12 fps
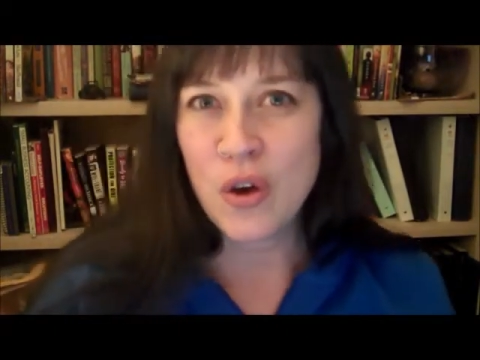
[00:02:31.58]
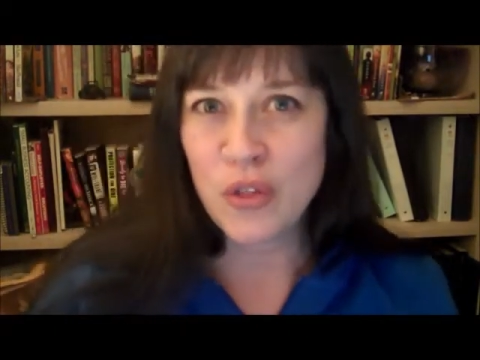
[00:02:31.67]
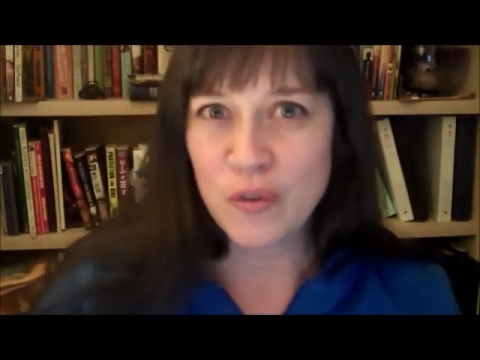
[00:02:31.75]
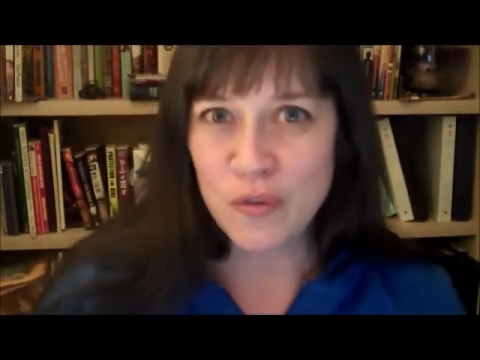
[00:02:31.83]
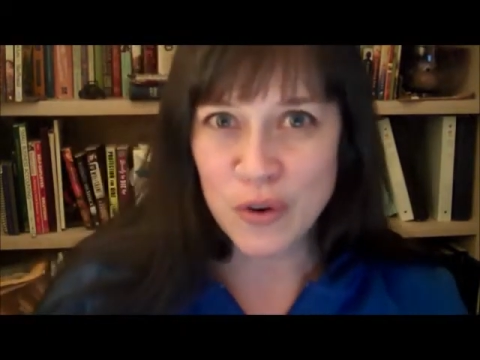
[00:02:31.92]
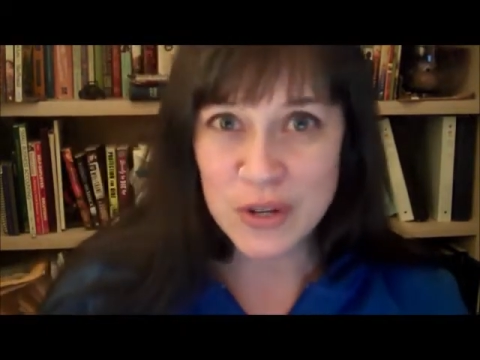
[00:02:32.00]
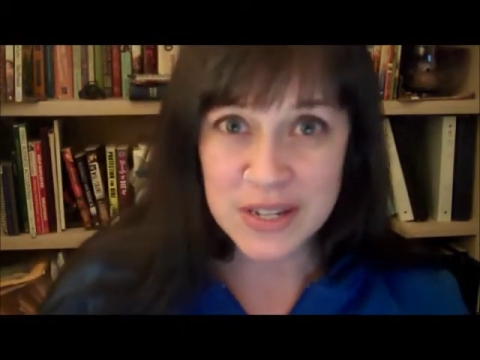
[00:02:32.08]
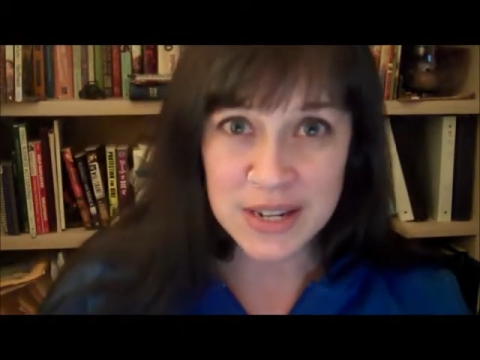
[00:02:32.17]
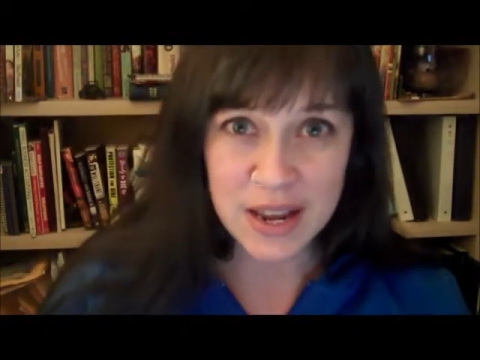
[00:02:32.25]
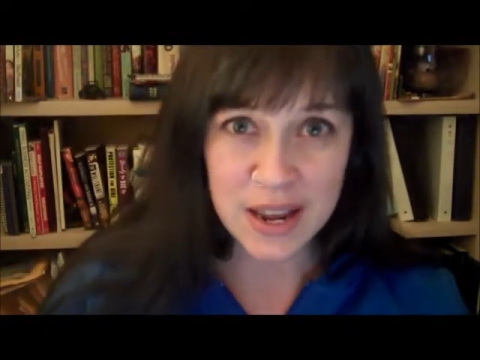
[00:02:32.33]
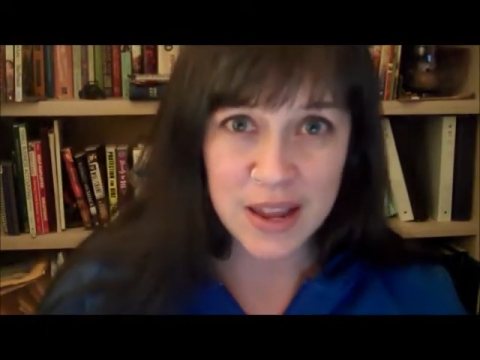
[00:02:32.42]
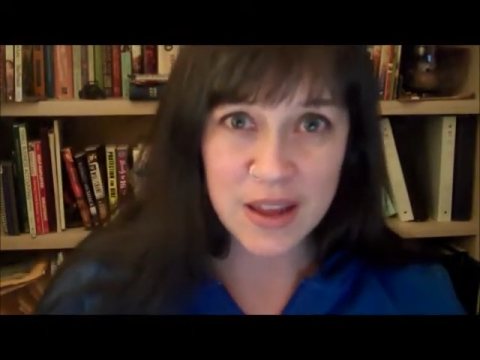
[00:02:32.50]
On the first
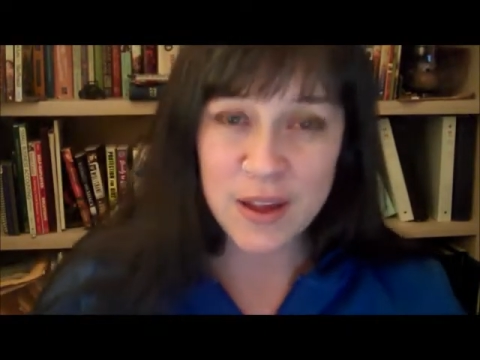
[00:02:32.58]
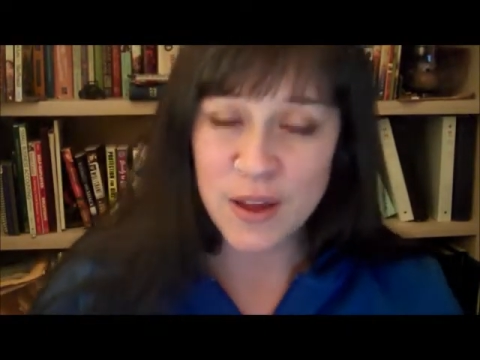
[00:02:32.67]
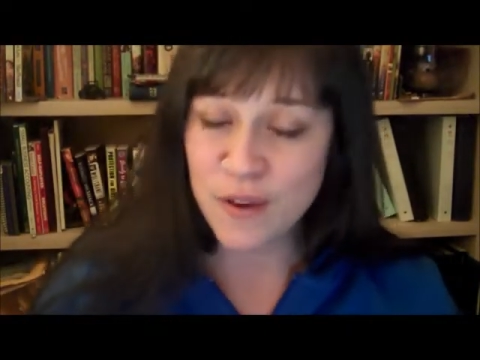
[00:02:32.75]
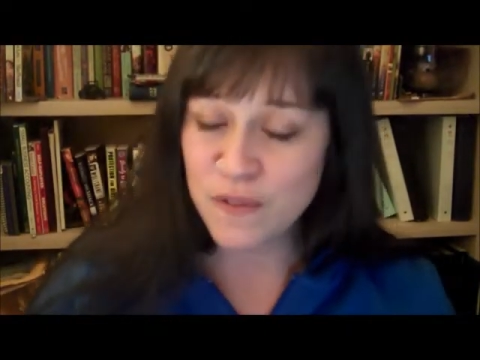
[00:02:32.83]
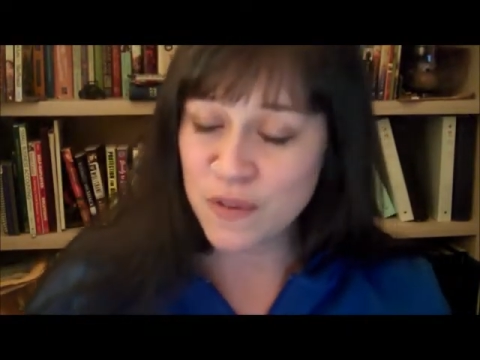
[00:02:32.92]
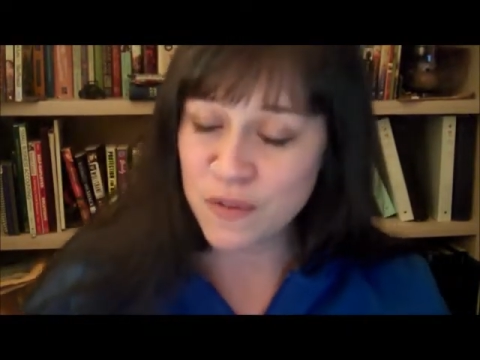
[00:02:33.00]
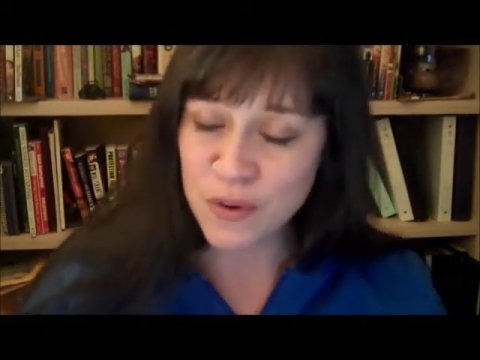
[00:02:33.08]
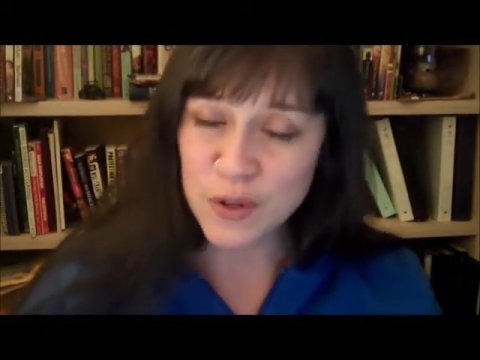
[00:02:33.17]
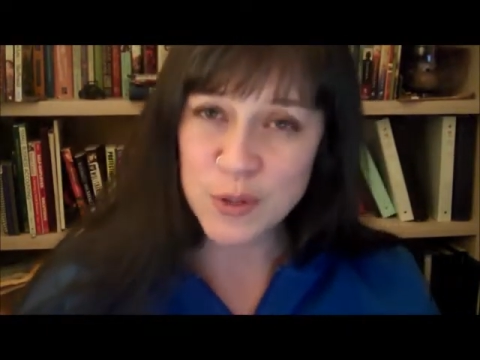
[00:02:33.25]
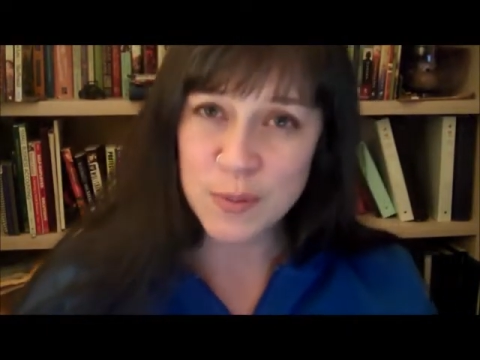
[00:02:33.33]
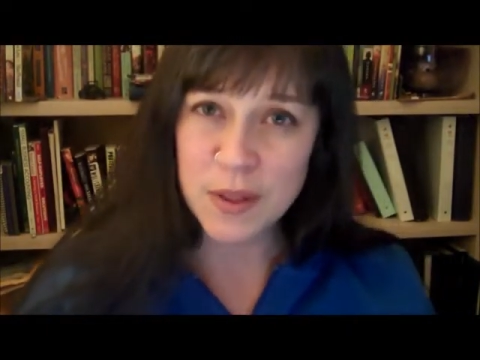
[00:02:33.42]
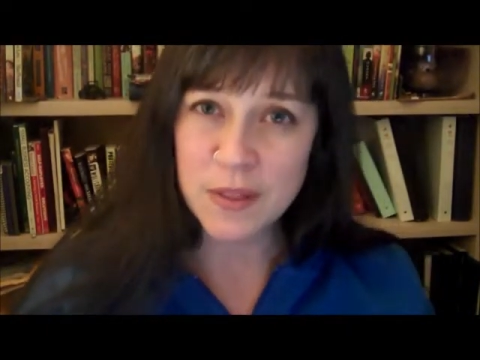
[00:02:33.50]
day of the
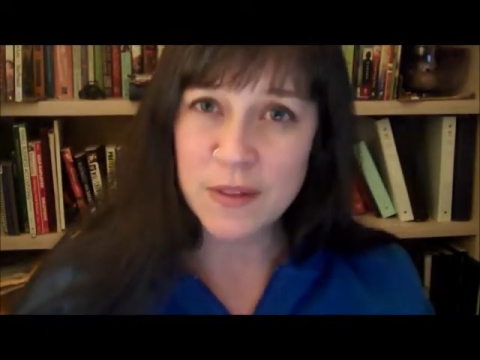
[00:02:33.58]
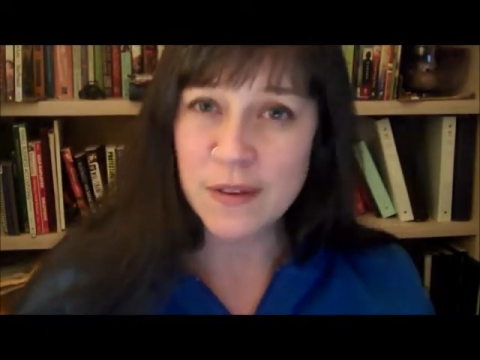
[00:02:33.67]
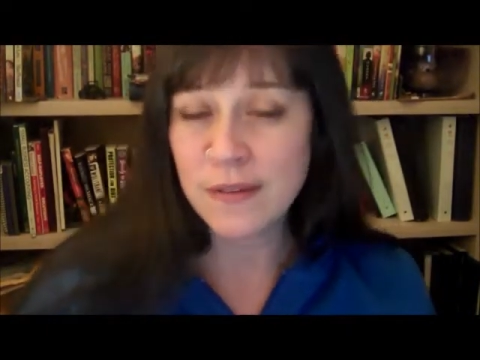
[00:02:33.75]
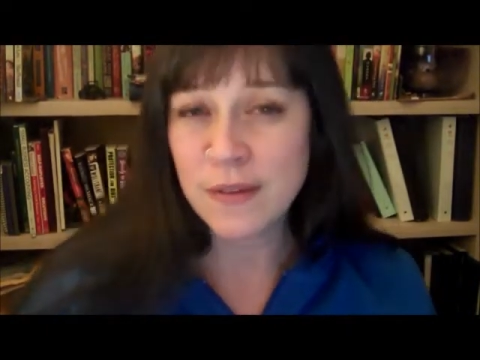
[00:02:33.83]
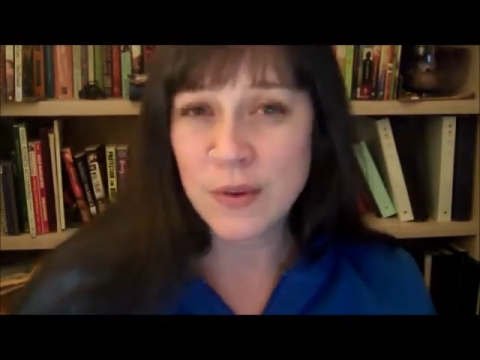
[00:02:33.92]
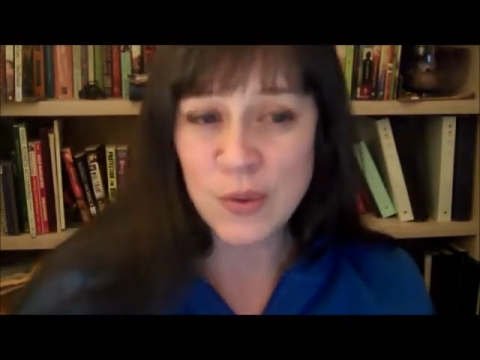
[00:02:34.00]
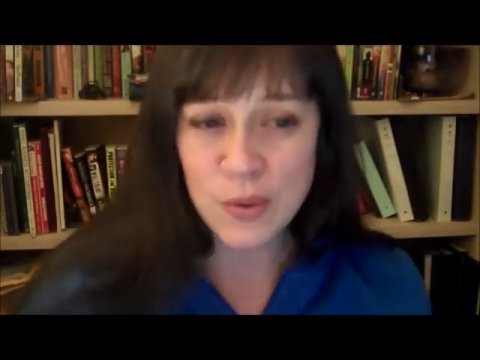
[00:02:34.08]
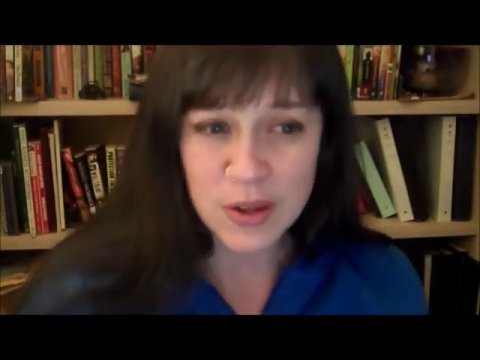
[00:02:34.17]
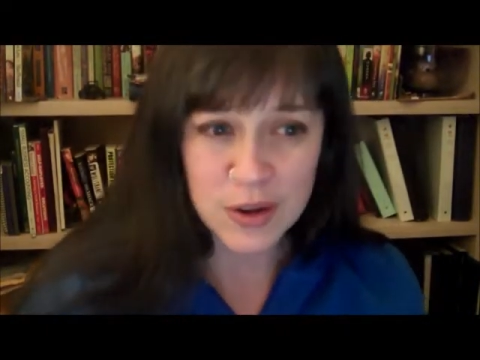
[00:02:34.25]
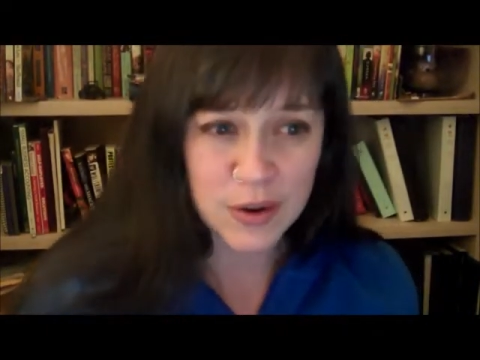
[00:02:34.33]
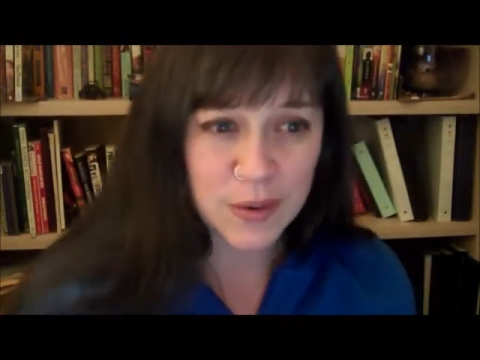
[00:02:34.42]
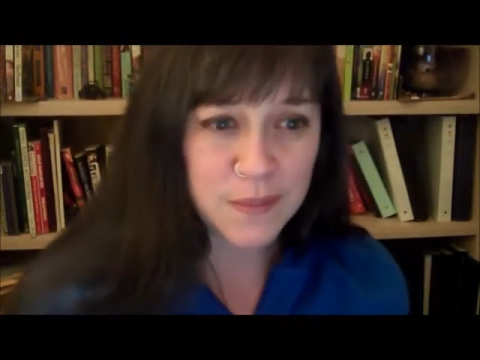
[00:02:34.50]
first month of the new
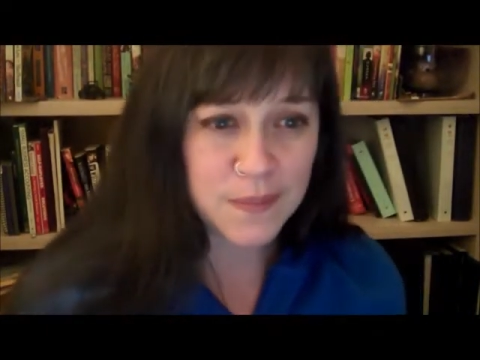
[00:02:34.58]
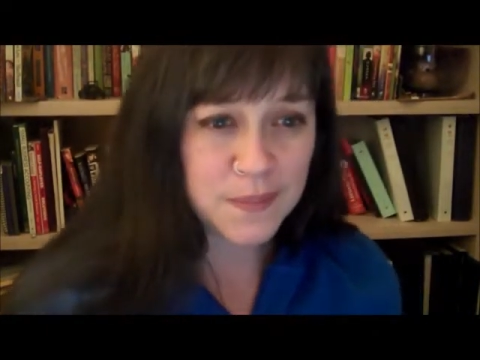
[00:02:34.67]
year,